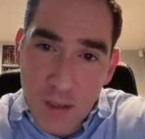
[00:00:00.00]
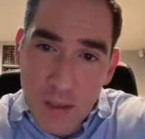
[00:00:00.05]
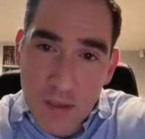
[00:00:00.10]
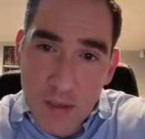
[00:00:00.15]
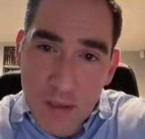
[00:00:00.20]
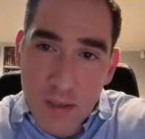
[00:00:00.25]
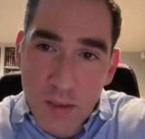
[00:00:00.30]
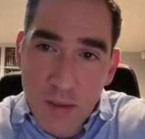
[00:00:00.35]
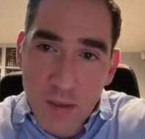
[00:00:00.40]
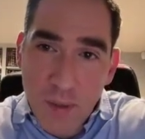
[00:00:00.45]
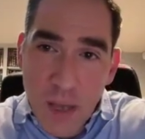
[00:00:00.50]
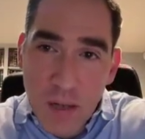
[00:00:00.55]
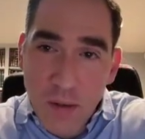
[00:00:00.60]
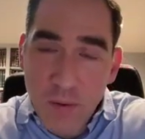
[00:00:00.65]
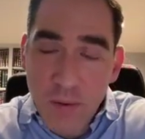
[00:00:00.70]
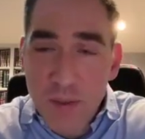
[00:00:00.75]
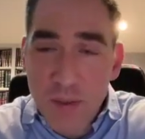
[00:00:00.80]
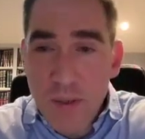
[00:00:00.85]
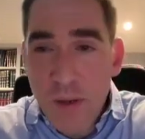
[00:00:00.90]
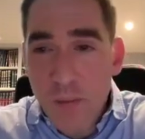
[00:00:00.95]
It's
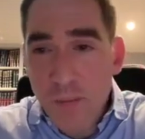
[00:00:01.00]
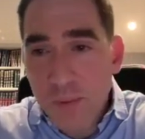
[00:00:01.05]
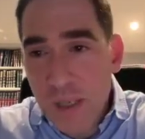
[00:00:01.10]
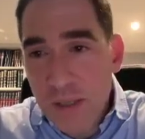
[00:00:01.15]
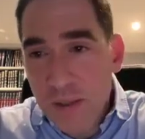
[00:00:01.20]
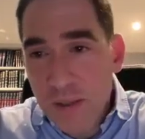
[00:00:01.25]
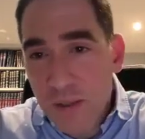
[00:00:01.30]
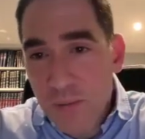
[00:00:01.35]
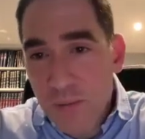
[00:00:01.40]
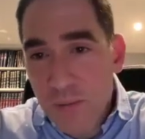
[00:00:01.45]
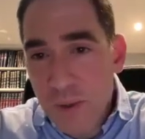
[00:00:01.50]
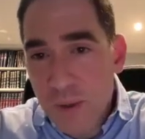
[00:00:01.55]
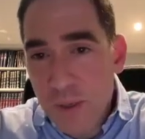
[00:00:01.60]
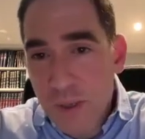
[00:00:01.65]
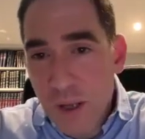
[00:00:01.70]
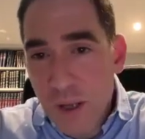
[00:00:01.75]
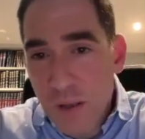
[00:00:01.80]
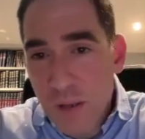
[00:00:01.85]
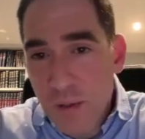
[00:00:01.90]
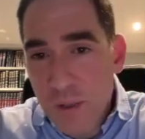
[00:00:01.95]
better in some places,
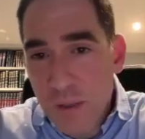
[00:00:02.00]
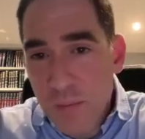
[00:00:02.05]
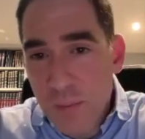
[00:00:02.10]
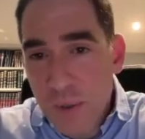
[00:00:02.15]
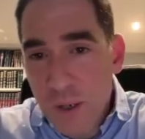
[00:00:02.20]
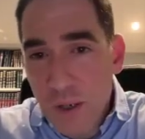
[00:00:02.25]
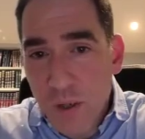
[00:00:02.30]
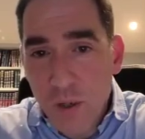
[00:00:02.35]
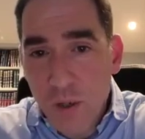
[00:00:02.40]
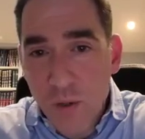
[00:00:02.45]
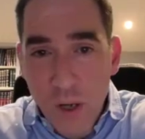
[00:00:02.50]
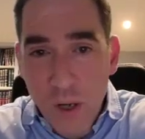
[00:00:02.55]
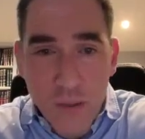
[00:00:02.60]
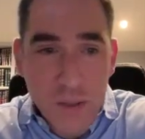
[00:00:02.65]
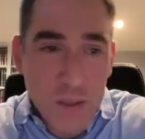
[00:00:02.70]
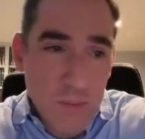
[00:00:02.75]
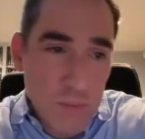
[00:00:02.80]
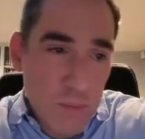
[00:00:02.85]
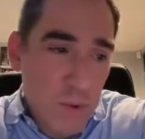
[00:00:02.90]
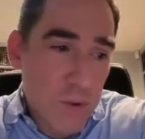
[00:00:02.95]
worse in others, but
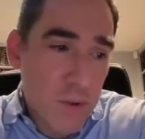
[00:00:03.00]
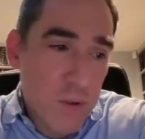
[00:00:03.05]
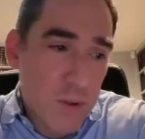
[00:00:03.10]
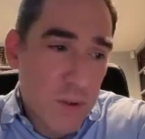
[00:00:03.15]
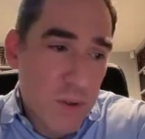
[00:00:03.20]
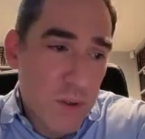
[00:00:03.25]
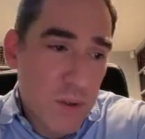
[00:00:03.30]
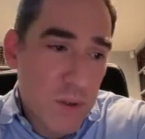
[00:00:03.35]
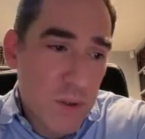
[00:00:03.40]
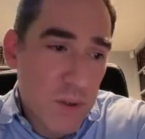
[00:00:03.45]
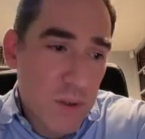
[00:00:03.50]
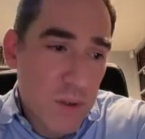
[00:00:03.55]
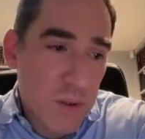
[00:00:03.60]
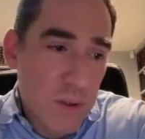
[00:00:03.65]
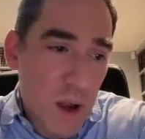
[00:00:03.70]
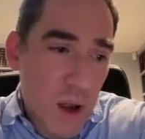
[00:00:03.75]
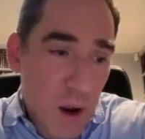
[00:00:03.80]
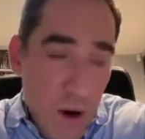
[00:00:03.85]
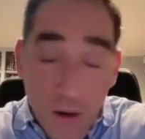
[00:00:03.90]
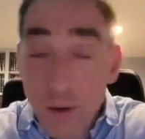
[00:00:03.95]
across the board,
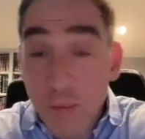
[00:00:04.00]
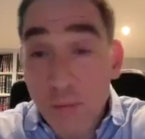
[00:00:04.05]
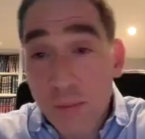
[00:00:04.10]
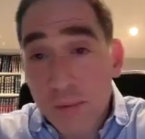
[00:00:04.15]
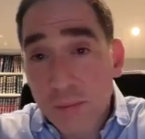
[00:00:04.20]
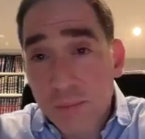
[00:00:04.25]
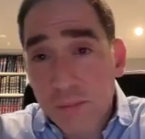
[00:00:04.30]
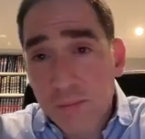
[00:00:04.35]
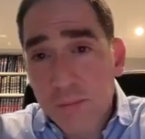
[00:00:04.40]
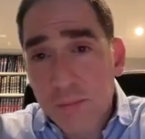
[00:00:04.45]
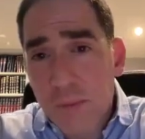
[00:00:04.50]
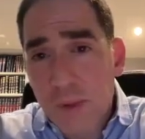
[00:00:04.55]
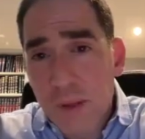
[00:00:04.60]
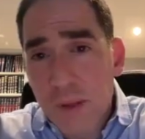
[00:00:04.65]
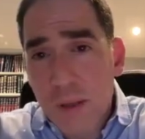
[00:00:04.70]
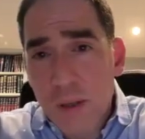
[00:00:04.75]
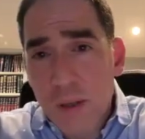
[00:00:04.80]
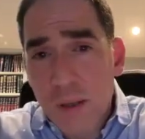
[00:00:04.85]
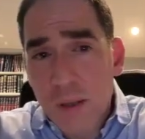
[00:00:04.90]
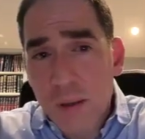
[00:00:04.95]
horrible.
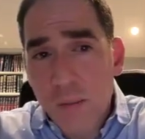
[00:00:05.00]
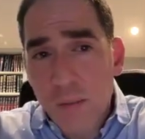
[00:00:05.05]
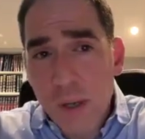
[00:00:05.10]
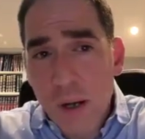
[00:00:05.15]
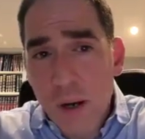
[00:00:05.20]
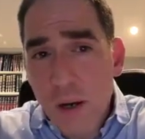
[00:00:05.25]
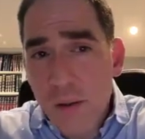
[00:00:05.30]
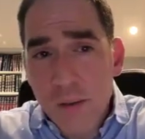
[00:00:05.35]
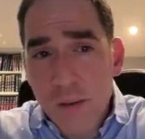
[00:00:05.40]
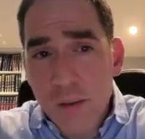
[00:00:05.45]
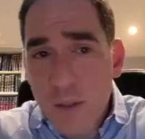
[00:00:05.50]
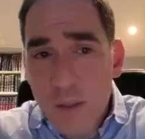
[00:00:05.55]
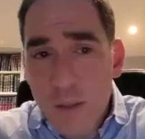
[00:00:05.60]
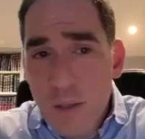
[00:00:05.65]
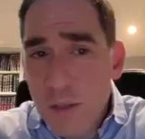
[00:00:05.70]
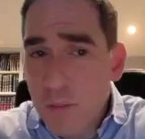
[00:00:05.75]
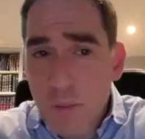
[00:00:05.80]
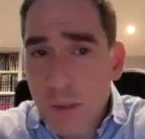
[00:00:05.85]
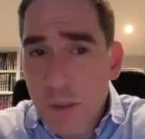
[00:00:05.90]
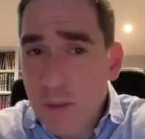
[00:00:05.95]
We aren't
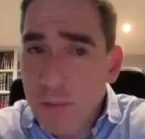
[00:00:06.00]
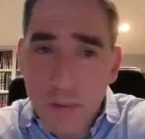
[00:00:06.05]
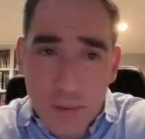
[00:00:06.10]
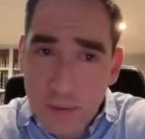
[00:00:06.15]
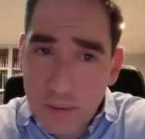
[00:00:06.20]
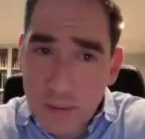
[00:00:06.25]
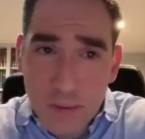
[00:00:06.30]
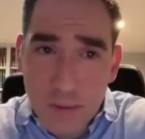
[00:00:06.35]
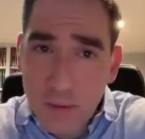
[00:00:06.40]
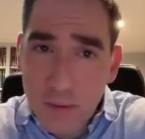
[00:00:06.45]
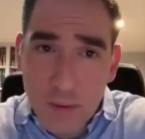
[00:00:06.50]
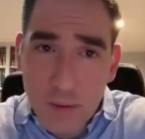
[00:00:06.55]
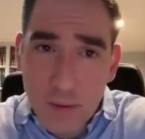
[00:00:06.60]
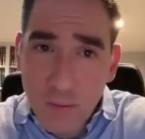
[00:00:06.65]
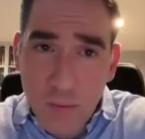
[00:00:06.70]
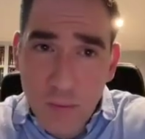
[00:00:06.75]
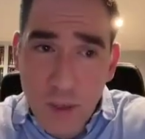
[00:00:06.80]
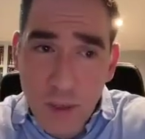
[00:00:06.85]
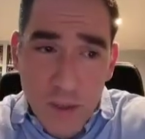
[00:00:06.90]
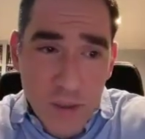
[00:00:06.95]
teaching people.
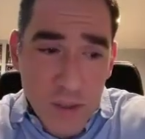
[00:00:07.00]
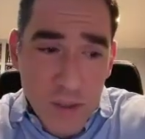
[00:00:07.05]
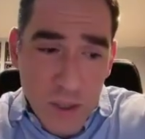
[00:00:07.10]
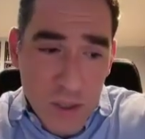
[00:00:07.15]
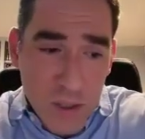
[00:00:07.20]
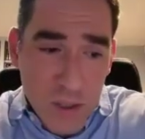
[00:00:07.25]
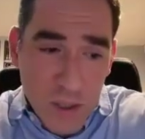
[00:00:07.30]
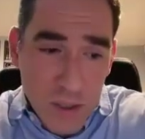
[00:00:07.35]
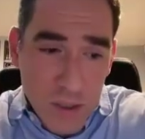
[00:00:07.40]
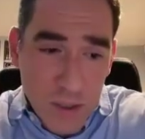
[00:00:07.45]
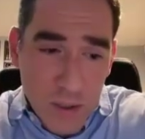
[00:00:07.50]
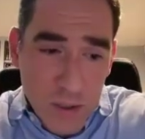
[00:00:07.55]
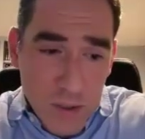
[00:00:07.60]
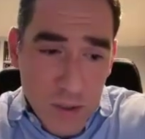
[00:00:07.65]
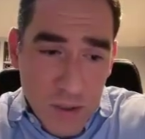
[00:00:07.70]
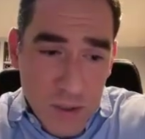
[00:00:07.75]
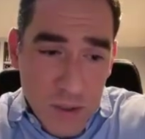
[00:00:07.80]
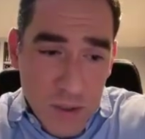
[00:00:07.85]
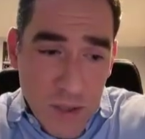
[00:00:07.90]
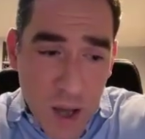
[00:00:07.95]
We aren't teaching
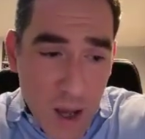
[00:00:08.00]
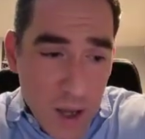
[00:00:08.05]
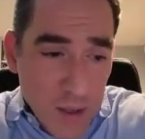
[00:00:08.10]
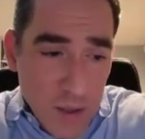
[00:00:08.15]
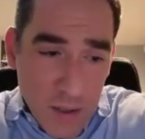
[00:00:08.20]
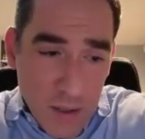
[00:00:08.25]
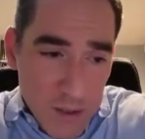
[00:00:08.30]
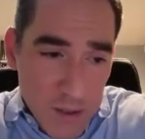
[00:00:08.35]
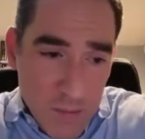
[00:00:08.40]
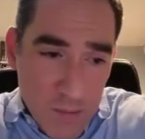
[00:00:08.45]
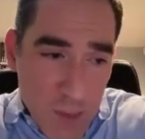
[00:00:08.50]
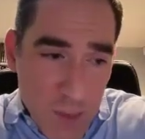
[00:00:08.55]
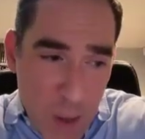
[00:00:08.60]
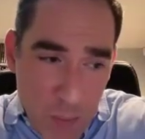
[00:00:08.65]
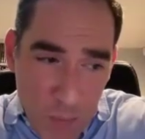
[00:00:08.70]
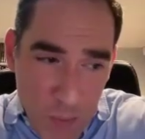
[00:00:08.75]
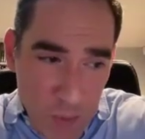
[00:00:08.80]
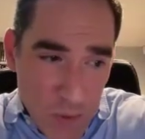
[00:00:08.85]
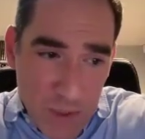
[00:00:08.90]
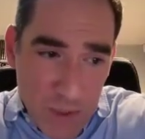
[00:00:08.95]
young
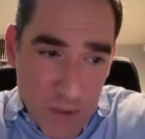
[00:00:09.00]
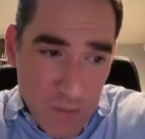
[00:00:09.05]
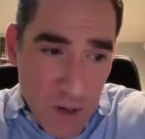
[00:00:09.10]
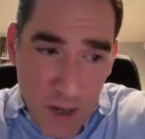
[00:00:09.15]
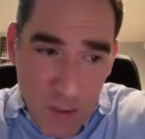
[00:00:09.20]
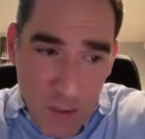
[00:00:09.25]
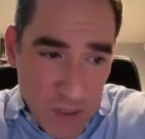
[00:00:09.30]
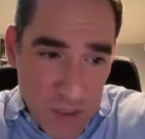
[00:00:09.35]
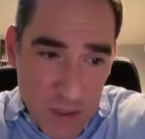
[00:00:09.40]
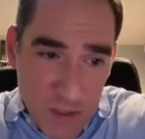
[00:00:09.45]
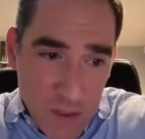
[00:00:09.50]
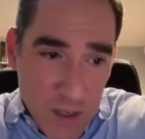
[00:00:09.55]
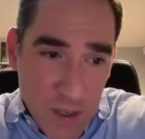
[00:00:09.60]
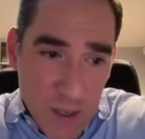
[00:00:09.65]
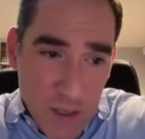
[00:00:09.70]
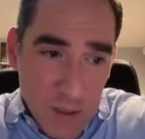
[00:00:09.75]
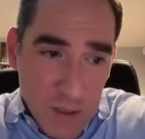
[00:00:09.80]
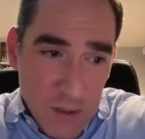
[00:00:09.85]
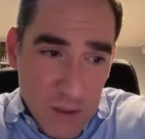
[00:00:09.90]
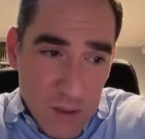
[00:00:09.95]
members of Am
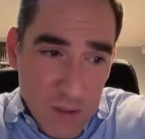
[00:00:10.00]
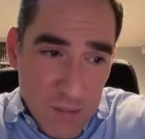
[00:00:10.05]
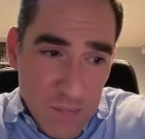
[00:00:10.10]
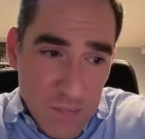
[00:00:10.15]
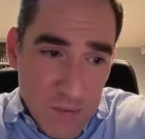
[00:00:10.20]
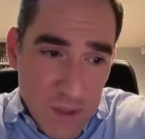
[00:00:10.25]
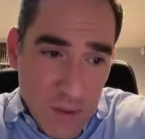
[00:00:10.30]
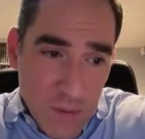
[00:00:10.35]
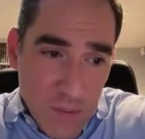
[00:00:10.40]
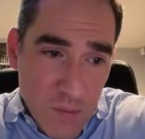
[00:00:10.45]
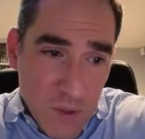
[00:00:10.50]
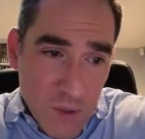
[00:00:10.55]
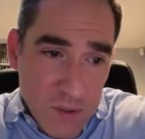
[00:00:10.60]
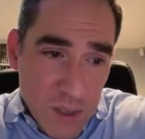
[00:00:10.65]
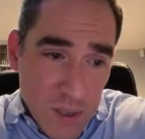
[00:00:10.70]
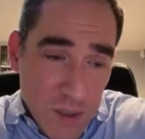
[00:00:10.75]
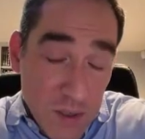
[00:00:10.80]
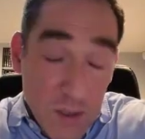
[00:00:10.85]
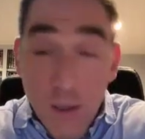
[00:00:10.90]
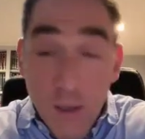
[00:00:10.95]
Yisrael
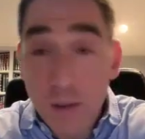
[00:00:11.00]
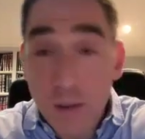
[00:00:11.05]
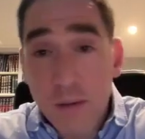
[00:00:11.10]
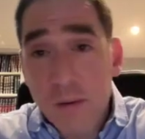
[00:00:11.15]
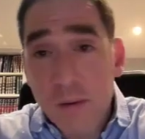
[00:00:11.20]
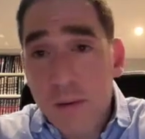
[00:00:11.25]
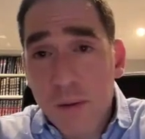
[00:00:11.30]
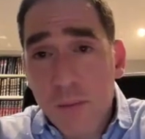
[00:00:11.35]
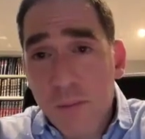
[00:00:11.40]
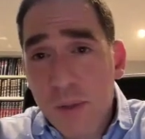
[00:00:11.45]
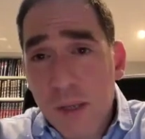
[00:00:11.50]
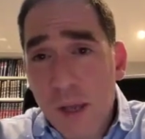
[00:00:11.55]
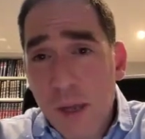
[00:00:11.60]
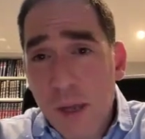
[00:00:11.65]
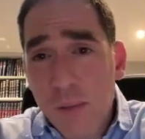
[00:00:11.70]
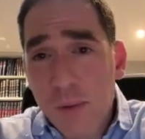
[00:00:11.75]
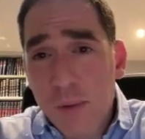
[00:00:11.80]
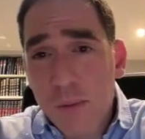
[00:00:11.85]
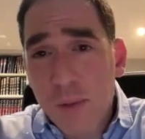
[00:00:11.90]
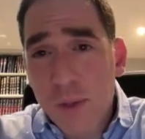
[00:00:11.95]
what they need to
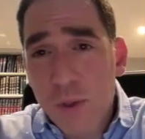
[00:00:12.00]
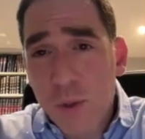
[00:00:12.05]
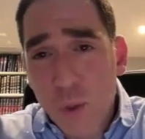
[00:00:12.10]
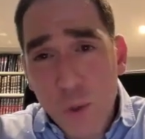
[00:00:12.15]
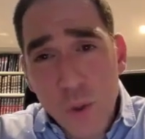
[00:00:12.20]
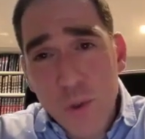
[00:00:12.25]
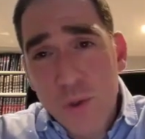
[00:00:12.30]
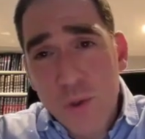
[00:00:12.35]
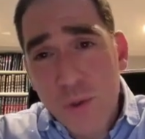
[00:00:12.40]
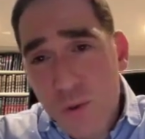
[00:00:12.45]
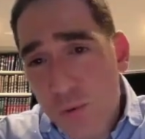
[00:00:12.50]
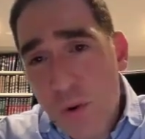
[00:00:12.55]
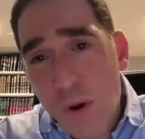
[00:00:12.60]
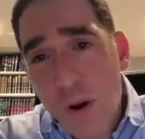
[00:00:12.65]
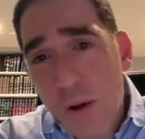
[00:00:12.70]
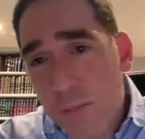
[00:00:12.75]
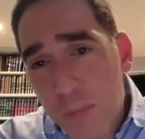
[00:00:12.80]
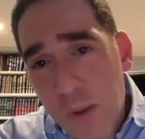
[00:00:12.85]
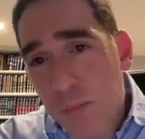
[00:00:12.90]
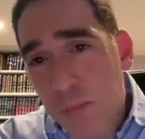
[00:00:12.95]
be able to be good,
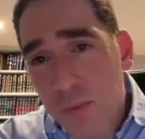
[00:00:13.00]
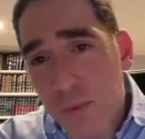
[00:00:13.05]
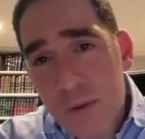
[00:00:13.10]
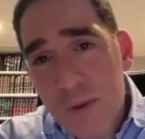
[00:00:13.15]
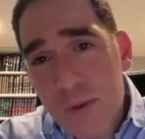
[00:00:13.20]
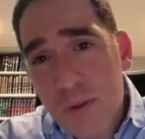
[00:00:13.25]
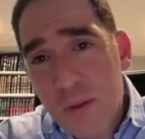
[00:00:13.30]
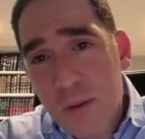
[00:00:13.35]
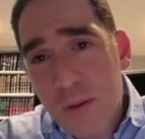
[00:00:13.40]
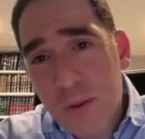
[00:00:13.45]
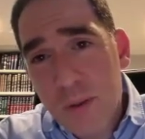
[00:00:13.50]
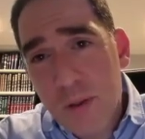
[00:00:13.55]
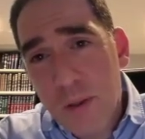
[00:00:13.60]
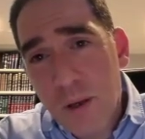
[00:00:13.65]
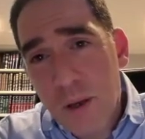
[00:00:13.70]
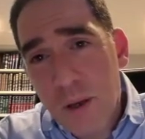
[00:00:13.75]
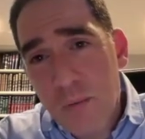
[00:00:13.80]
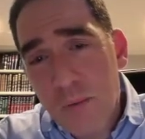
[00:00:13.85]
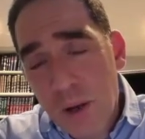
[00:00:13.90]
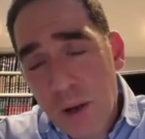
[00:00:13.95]
strong members
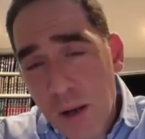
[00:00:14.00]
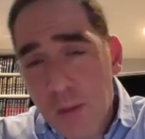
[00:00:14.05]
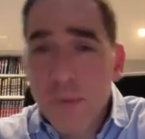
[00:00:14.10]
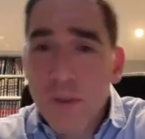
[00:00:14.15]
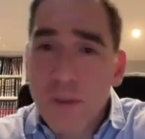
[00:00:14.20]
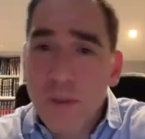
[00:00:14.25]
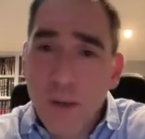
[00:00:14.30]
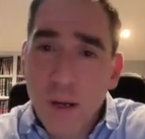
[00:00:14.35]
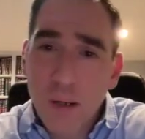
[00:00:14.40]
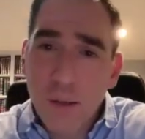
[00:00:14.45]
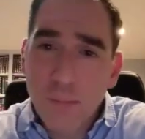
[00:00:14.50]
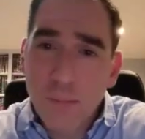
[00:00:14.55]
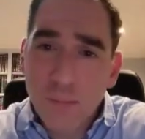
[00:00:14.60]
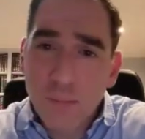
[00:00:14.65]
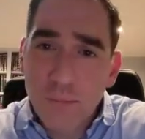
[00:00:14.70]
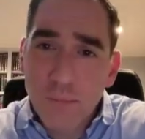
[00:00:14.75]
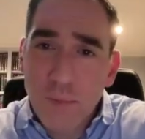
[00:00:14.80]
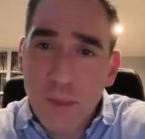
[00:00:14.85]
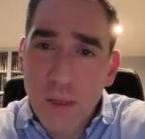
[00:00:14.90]
of Am Yisrael.